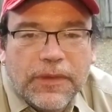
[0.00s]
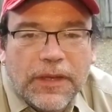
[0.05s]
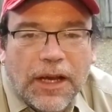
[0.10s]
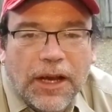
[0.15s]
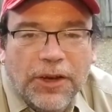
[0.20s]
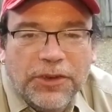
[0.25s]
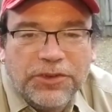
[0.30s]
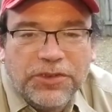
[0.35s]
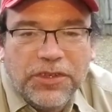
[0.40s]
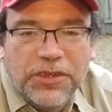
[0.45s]

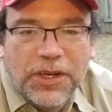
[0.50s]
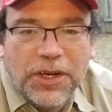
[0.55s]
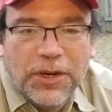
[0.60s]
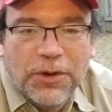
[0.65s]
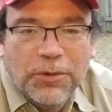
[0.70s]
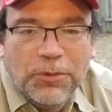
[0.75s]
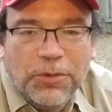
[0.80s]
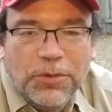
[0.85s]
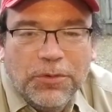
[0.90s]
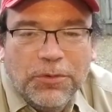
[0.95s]
was sitting
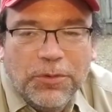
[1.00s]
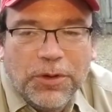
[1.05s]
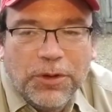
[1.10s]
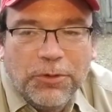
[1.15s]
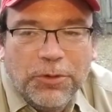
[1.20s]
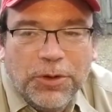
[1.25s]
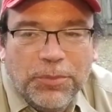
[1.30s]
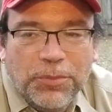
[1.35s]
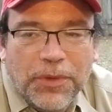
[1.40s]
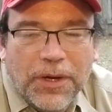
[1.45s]
there
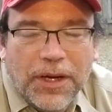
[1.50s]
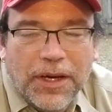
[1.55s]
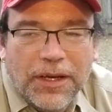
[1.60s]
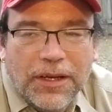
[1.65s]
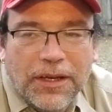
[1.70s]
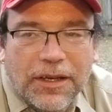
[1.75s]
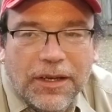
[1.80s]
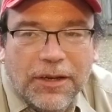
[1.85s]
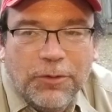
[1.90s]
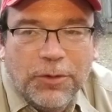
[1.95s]
with my
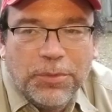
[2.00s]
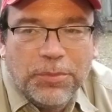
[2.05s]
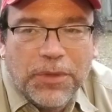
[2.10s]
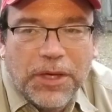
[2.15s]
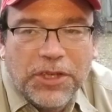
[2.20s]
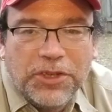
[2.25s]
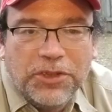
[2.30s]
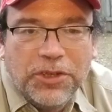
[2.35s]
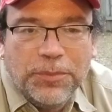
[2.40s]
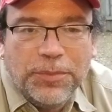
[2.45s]

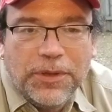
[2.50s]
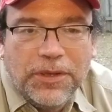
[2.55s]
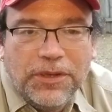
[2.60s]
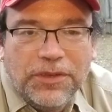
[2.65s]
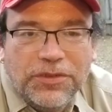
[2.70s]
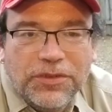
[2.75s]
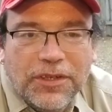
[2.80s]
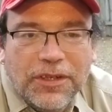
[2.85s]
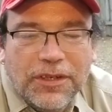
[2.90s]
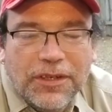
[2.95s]

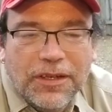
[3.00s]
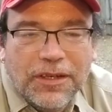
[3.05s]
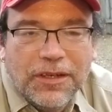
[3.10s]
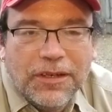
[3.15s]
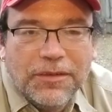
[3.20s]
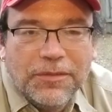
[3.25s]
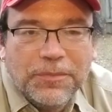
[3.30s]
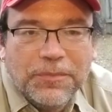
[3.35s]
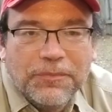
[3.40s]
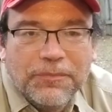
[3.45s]
shippies, and
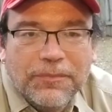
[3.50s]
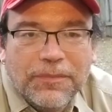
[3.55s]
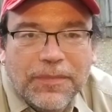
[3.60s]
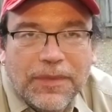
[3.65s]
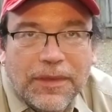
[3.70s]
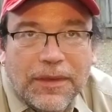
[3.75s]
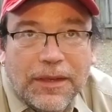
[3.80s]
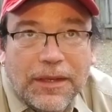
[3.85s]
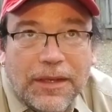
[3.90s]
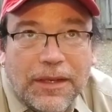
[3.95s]

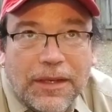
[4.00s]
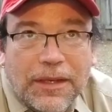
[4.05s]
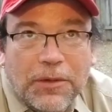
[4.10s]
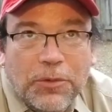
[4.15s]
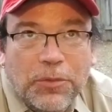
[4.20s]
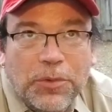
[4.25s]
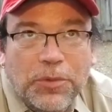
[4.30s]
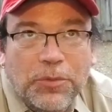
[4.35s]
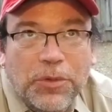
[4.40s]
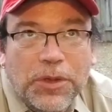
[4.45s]

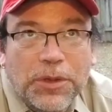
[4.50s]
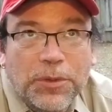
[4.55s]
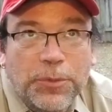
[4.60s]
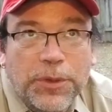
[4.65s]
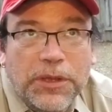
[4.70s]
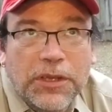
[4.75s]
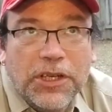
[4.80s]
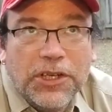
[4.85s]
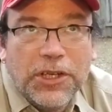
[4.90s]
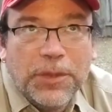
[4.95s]

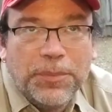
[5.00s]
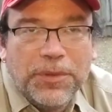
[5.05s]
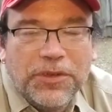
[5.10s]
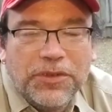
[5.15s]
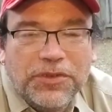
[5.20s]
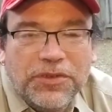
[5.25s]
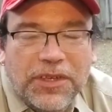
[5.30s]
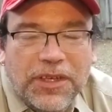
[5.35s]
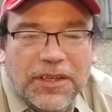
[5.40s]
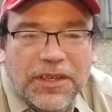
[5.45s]
we looked up at the
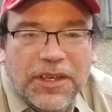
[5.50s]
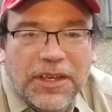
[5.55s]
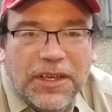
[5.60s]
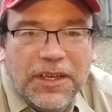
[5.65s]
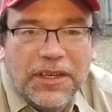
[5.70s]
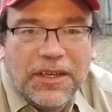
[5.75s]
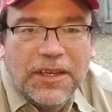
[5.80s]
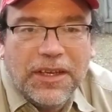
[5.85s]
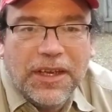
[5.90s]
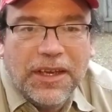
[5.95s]

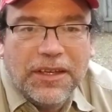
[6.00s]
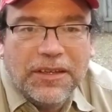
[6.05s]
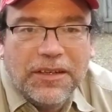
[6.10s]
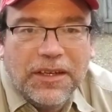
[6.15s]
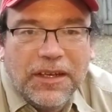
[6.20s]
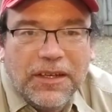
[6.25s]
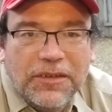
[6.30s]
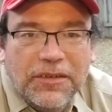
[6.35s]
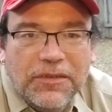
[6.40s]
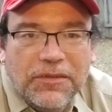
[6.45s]
ceiling,
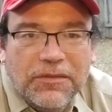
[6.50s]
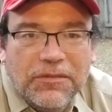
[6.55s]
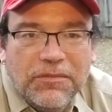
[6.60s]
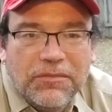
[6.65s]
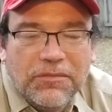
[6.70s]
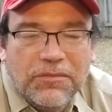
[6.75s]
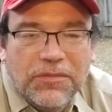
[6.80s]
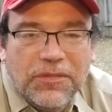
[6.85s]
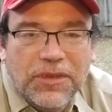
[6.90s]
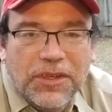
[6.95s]
and
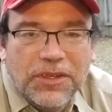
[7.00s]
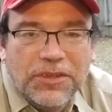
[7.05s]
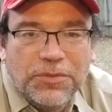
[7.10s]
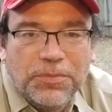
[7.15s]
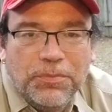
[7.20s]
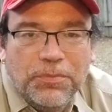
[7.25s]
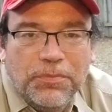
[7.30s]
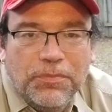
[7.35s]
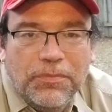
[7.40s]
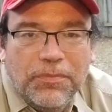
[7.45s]

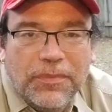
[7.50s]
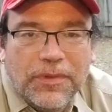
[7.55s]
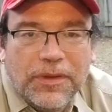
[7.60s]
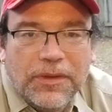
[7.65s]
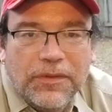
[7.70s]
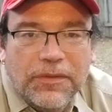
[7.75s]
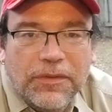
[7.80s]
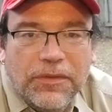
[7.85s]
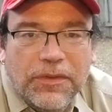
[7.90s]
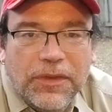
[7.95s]

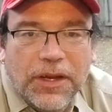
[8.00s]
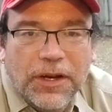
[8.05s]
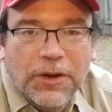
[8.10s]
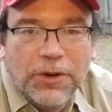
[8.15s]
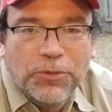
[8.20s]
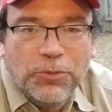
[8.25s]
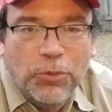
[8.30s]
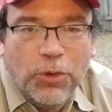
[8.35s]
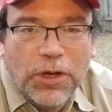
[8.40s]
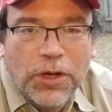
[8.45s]

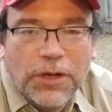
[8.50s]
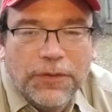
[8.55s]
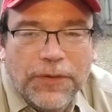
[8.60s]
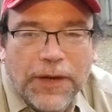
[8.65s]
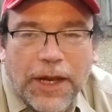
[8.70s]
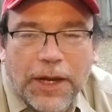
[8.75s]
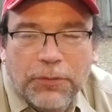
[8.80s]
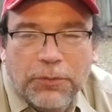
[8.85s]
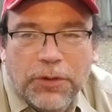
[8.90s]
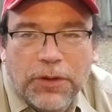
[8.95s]
there's one of
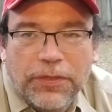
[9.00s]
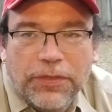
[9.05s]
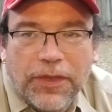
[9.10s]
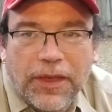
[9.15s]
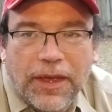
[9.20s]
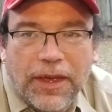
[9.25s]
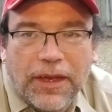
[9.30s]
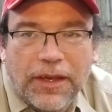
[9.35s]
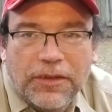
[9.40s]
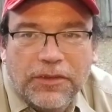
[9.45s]

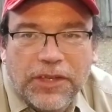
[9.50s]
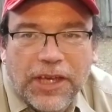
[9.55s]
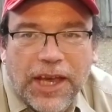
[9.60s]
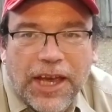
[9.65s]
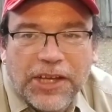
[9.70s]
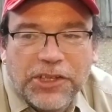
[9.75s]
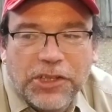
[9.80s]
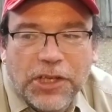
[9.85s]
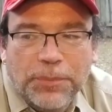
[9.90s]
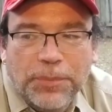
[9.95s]
everything
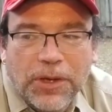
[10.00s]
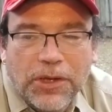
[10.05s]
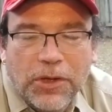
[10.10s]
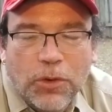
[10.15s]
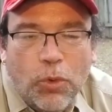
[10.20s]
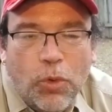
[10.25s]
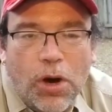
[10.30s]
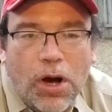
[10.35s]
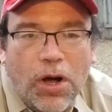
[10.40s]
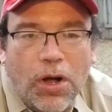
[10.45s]
tacked up on
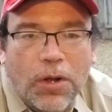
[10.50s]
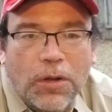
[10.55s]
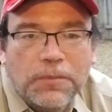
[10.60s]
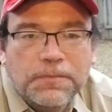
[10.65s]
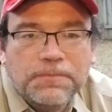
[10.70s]
the wall.